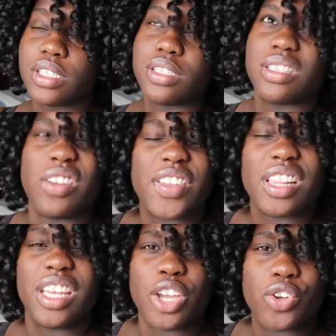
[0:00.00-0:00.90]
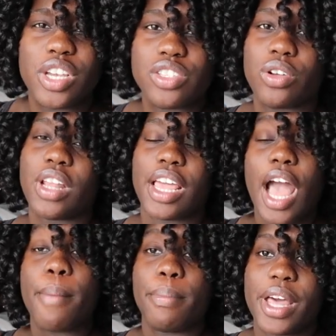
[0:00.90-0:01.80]
significantly increased or like
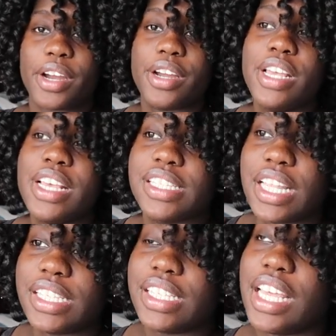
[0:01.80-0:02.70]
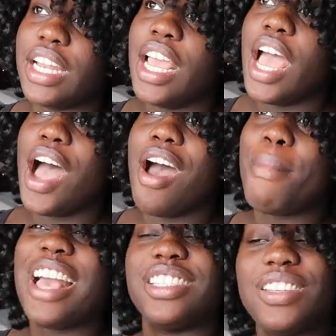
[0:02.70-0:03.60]
gotten better since then.
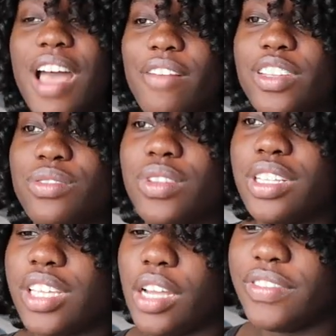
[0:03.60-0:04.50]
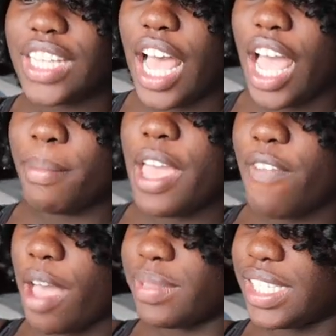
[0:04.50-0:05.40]
Um, I still have a, a tough time if
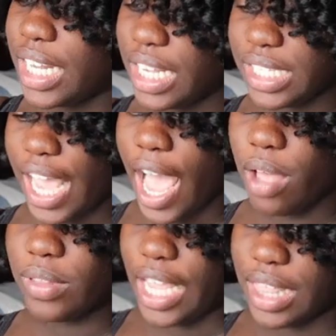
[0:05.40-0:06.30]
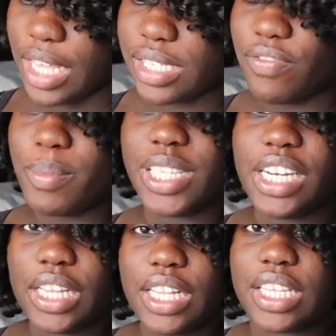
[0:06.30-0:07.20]
I'm sitting down like this. If I'm
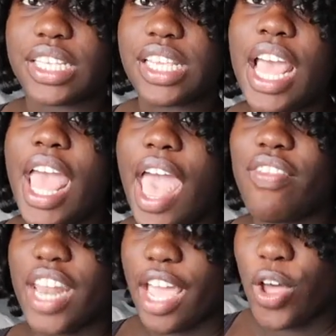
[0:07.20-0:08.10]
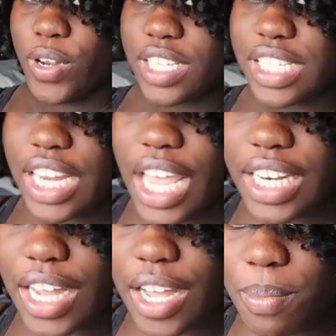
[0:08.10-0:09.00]
sitting down like this and then I go to
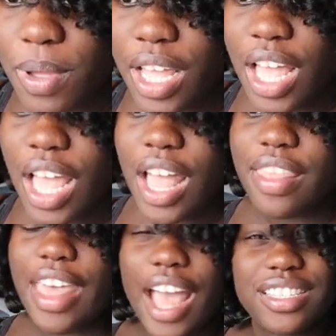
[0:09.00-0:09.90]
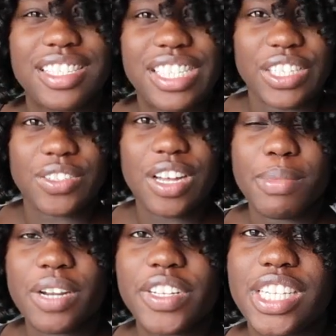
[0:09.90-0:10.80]
stand up, that's still a
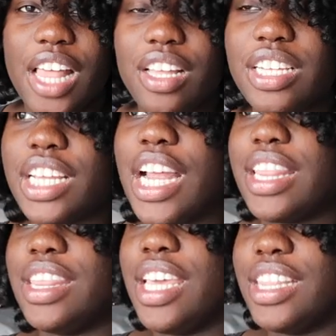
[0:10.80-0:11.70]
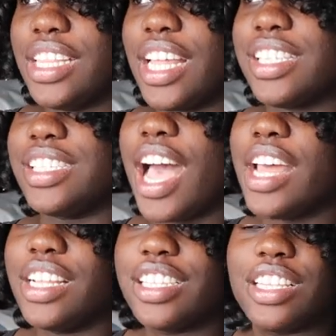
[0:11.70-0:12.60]
bit of a challenge and i think that that's
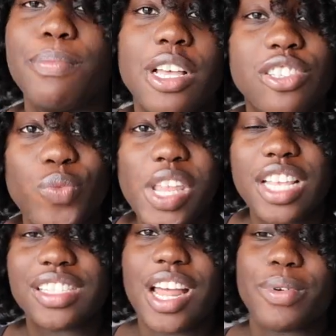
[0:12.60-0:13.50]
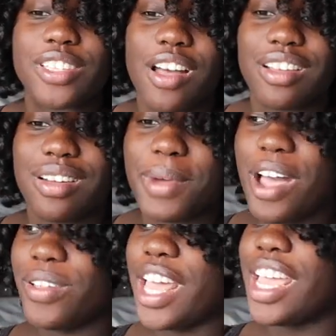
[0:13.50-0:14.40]
tied into the muscle weakness that i was talking
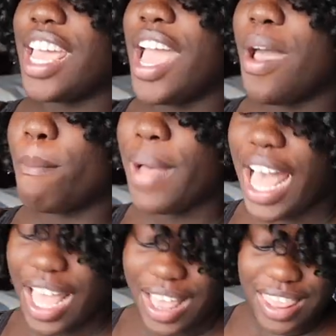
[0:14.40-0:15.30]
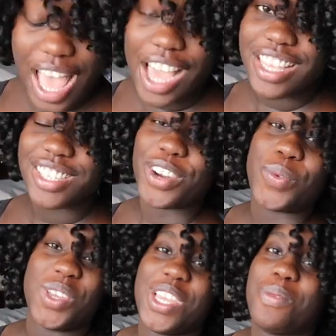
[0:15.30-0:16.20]
about like my thighs are
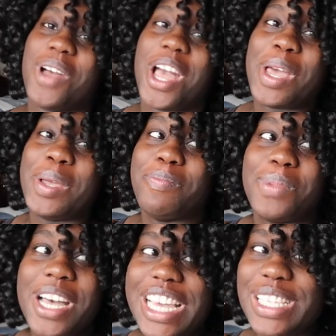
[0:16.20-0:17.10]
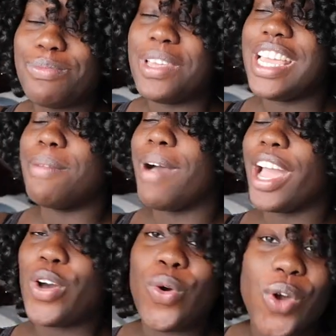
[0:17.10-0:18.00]
weak my butt is weak my
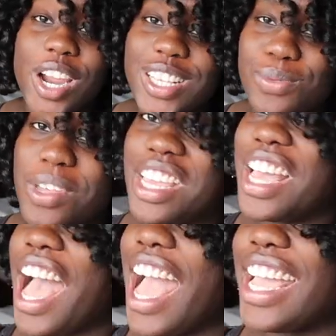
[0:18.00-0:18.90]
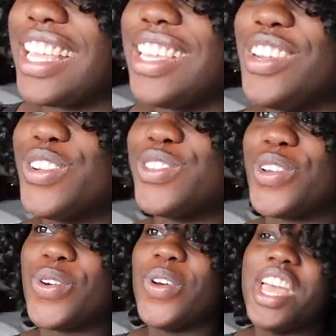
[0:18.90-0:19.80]
core is weak i you know
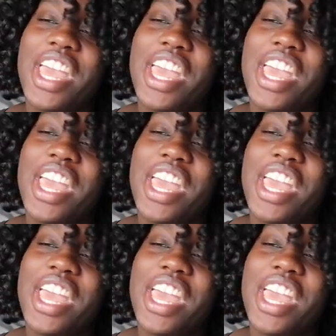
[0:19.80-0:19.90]
so